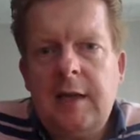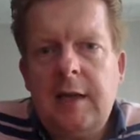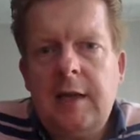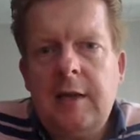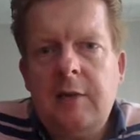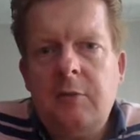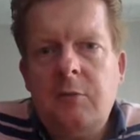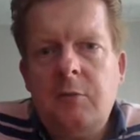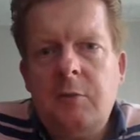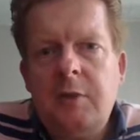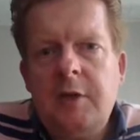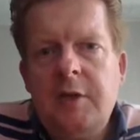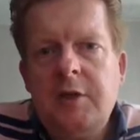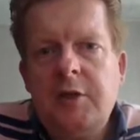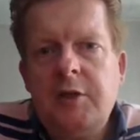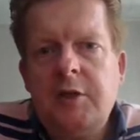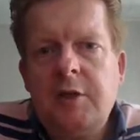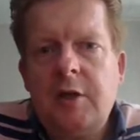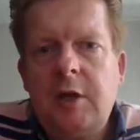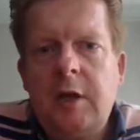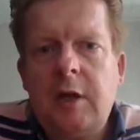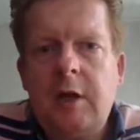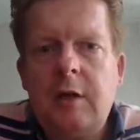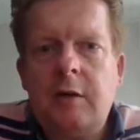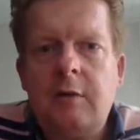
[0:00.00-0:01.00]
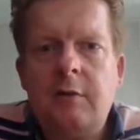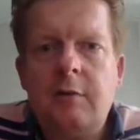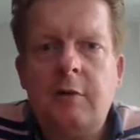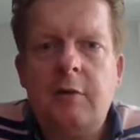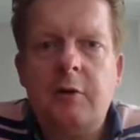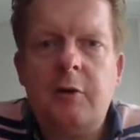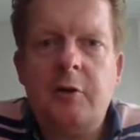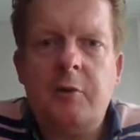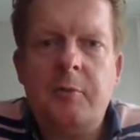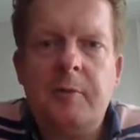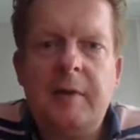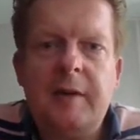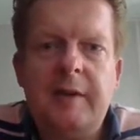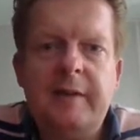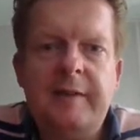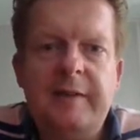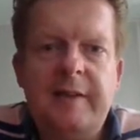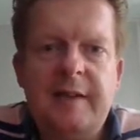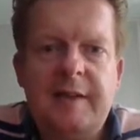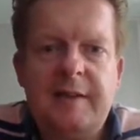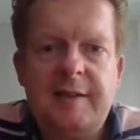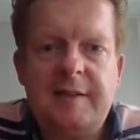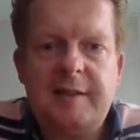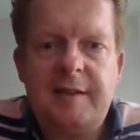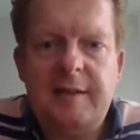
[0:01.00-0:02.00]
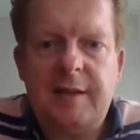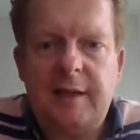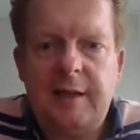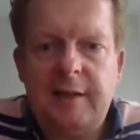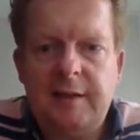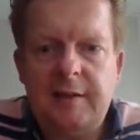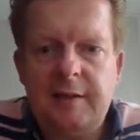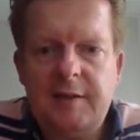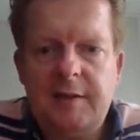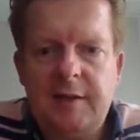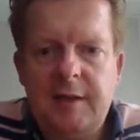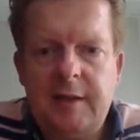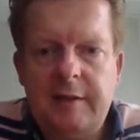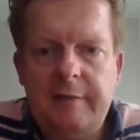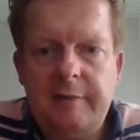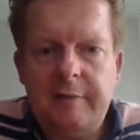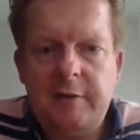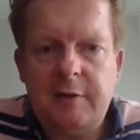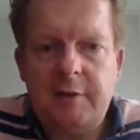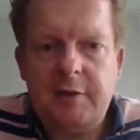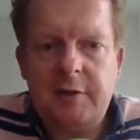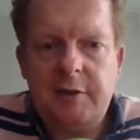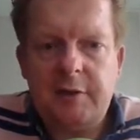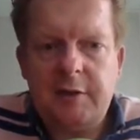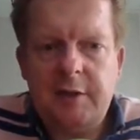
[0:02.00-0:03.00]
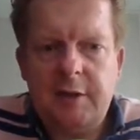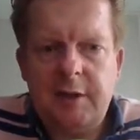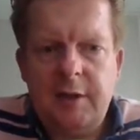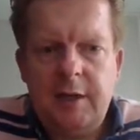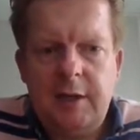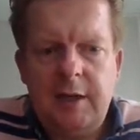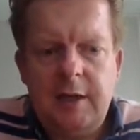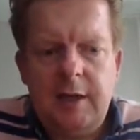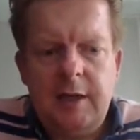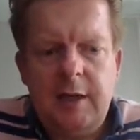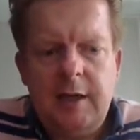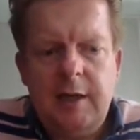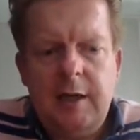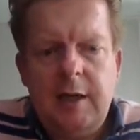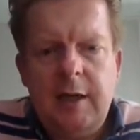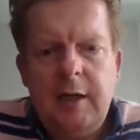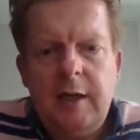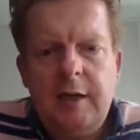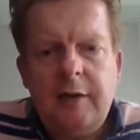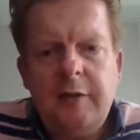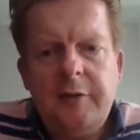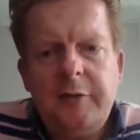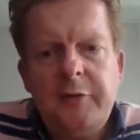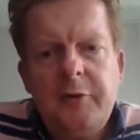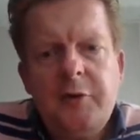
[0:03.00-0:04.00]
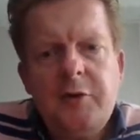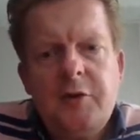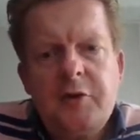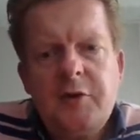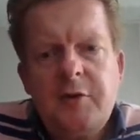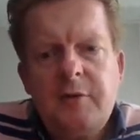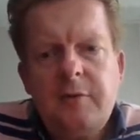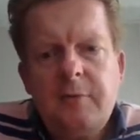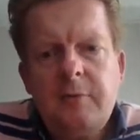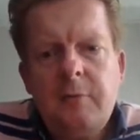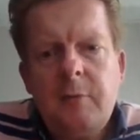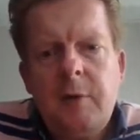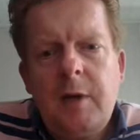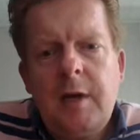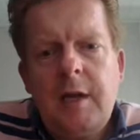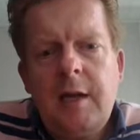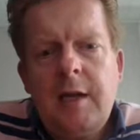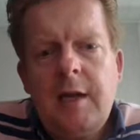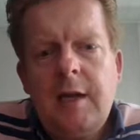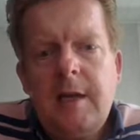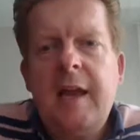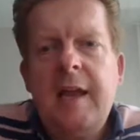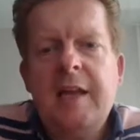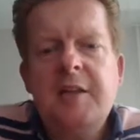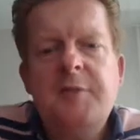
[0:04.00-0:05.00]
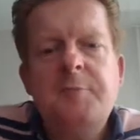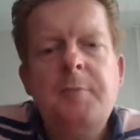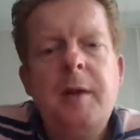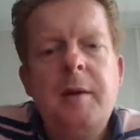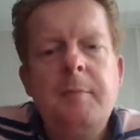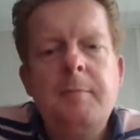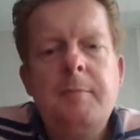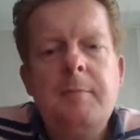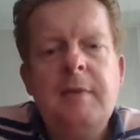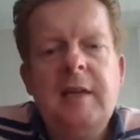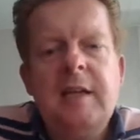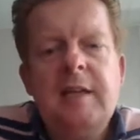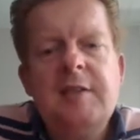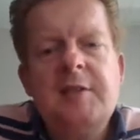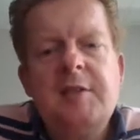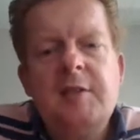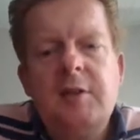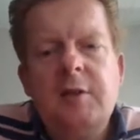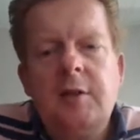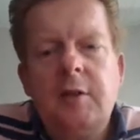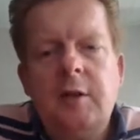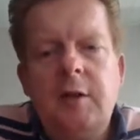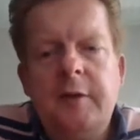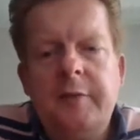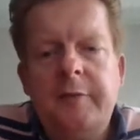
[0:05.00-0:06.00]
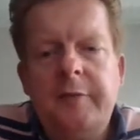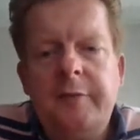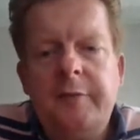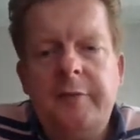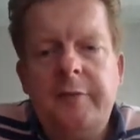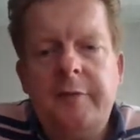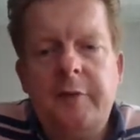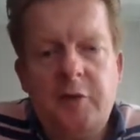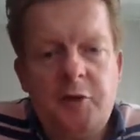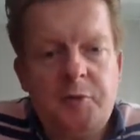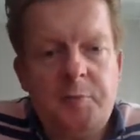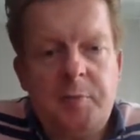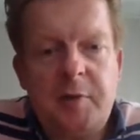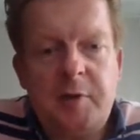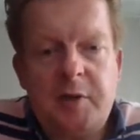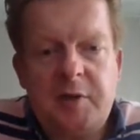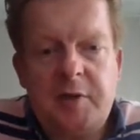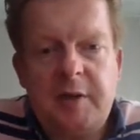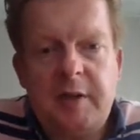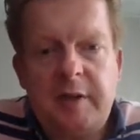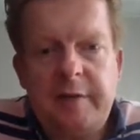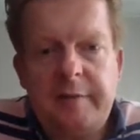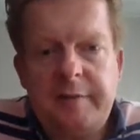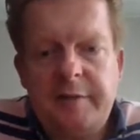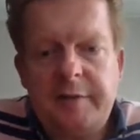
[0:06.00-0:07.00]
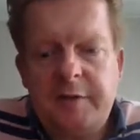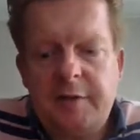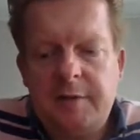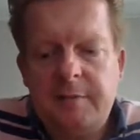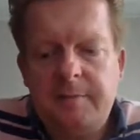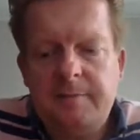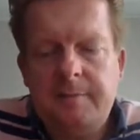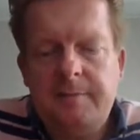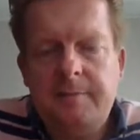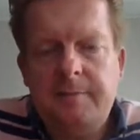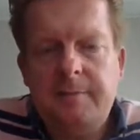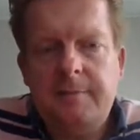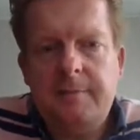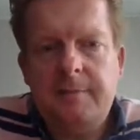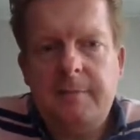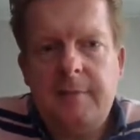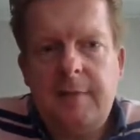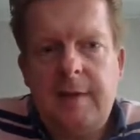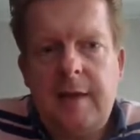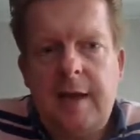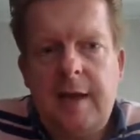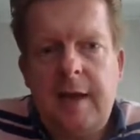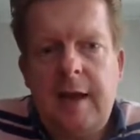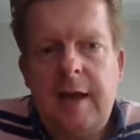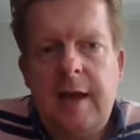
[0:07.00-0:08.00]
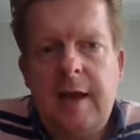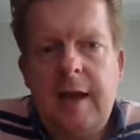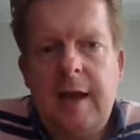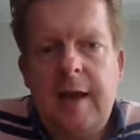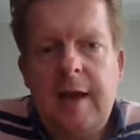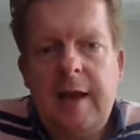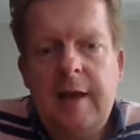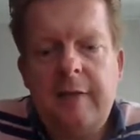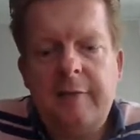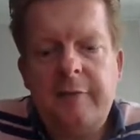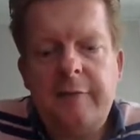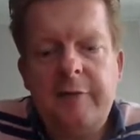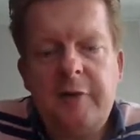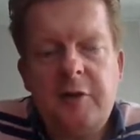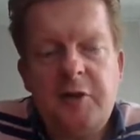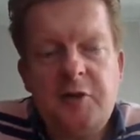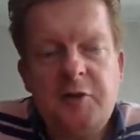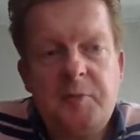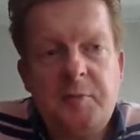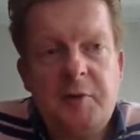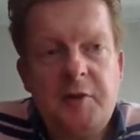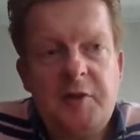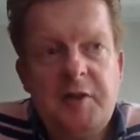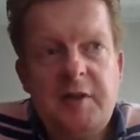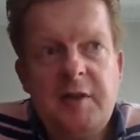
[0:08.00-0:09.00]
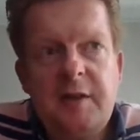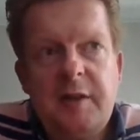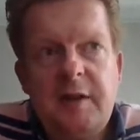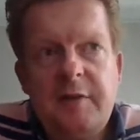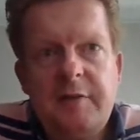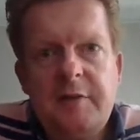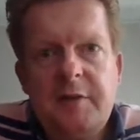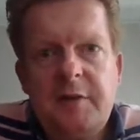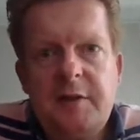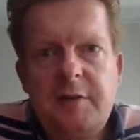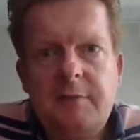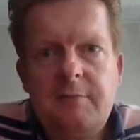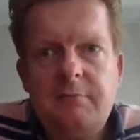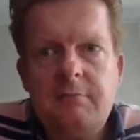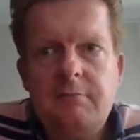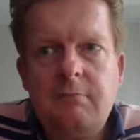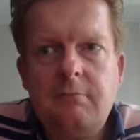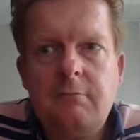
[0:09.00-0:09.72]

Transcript: in which our automated tests can deceive us. The first way is by means of false positives. And false positives,